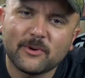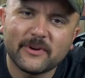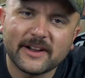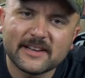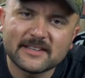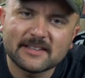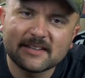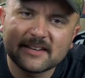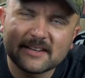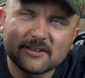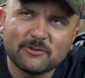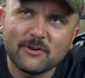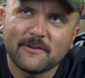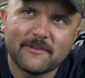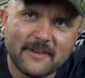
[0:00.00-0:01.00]
points
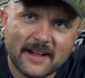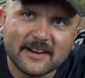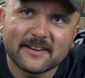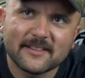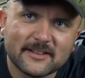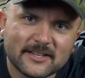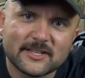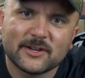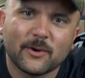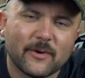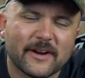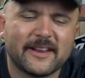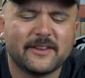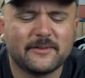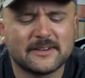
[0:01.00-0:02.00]
to affect the
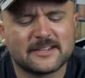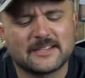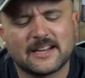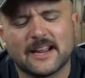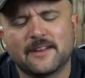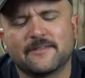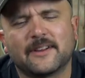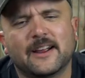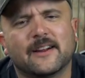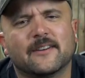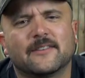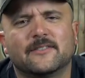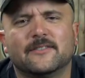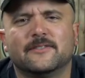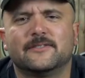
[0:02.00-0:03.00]
story. You can save
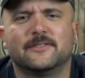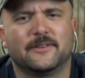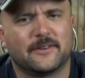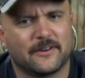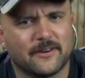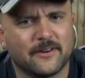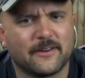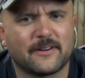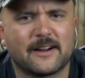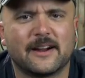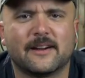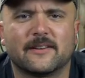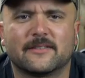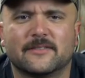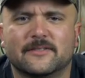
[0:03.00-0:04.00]
characters, you can hurt
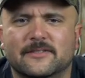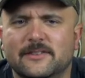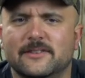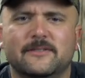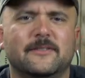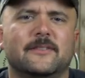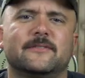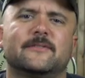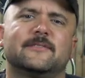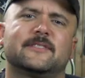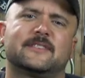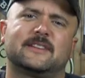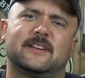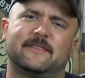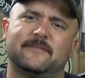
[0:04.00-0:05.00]
characters, you can do all sorts
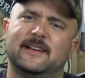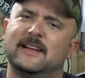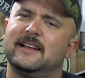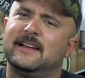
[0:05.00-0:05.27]
of stuff.